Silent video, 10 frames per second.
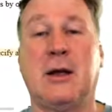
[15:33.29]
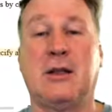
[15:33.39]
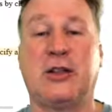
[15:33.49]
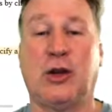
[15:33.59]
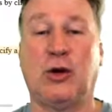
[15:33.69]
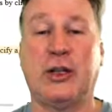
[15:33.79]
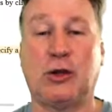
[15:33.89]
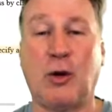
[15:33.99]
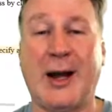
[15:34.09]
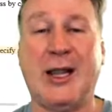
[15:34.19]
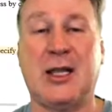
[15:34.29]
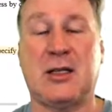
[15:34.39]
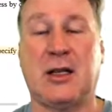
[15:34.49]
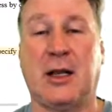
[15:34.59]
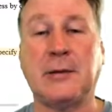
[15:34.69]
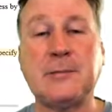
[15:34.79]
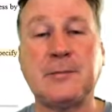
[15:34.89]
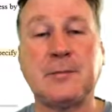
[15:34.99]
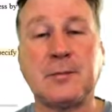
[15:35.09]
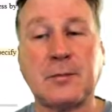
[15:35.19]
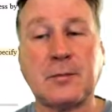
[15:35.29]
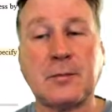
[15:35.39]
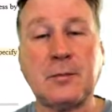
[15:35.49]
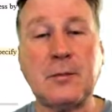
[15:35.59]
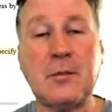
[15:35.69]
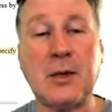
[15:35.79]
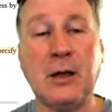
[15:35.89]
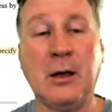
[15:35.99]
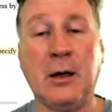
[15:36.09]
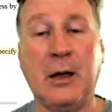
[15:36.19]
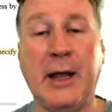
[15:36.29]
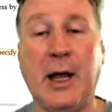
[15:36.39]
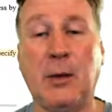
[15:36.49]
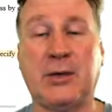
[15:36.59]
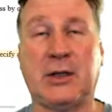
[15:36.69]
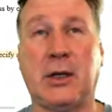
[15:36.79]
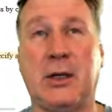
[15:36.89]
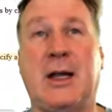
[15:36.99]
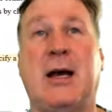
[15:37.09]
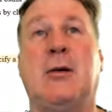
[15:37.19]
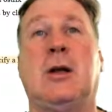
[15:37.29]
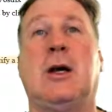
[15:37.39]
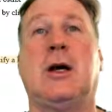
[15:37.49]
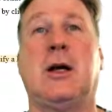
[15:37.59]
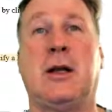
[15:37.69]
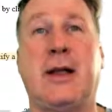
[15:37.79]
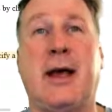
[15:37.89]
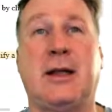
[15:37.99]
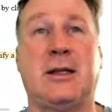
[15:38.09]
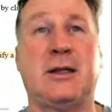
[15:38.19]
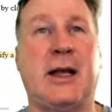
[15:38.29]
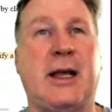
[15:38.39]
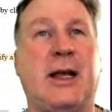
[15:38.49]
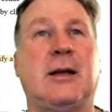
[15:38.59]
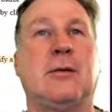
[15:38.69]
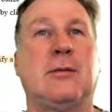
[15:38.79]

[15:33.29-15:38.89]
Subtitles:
So this gray listing helps cut down on that second